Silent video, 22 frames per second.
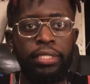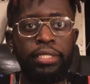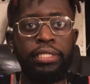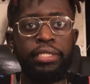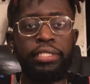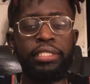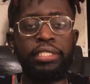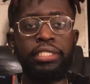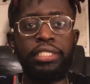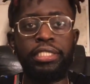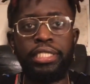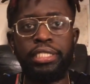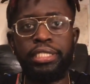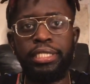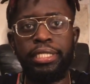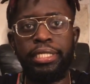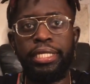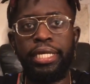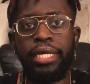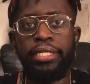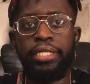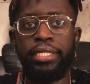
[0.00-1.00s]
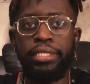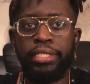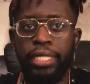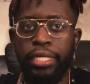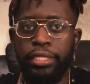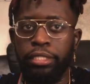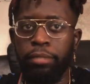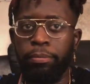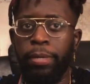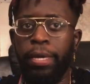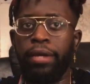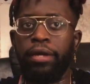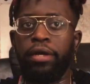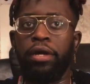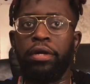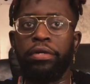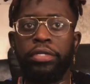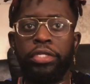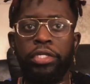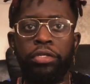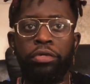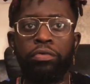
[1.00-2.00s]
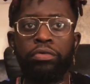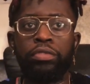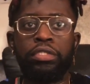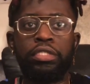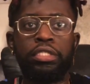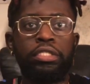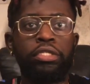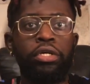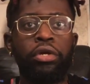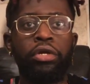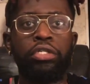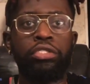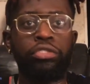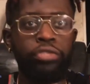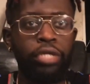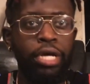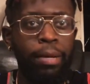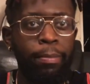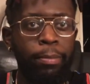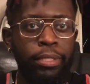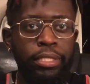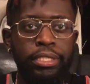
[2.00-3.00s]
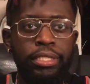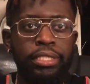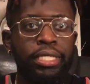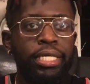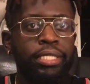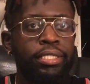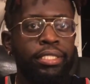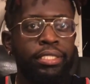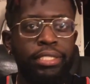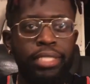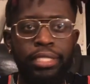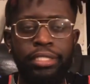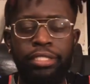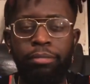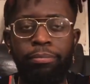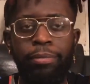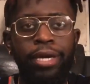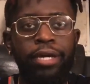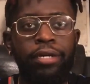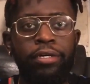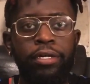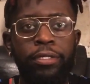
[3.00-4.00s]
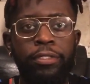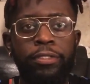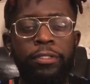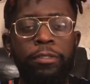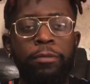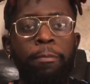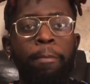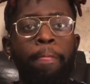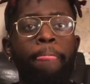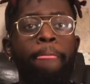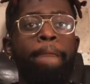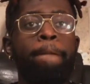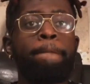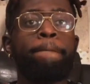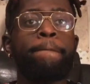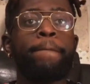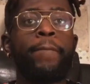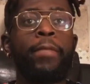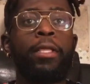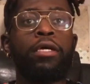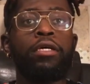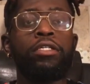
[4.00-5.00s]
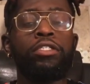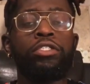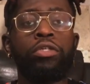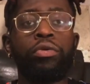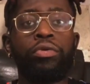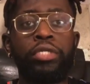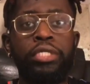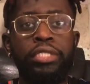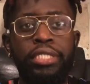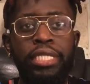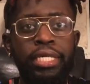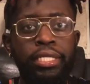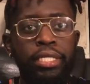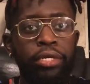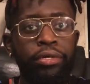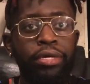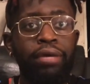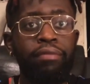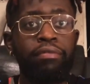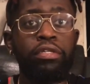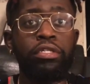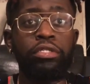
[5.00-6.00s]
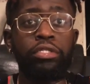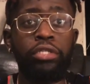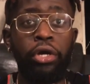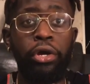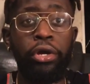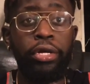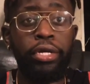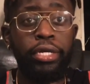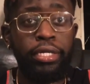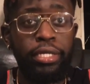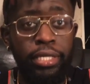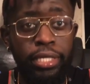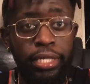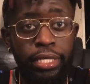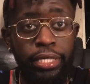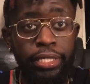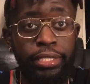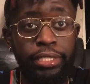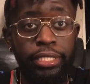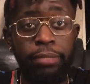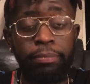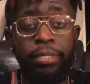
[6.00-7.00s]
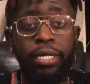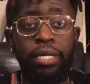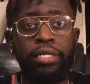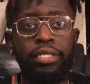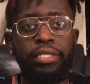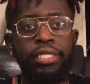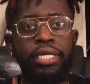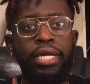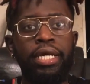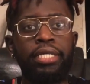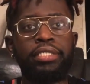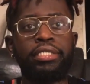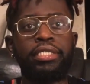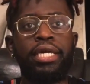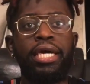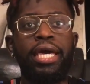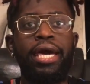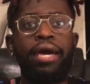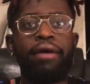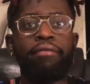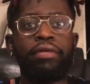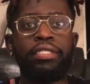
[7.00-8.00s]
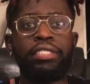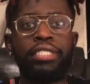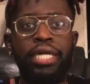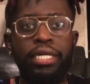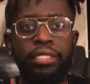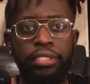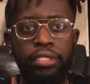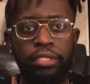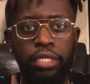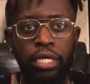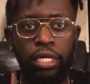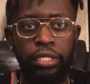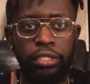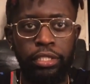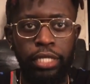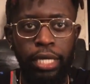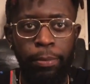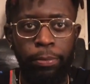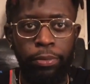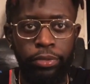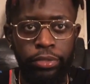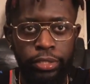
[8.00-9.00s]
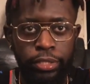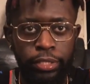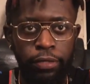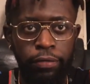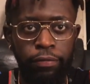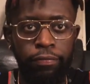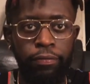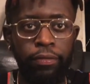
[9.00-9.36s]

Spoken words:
just to get the attention back on you, to starting drama just to get the attention back on you. So understand that you have a dark need deep down inside to have attention on top of yourself.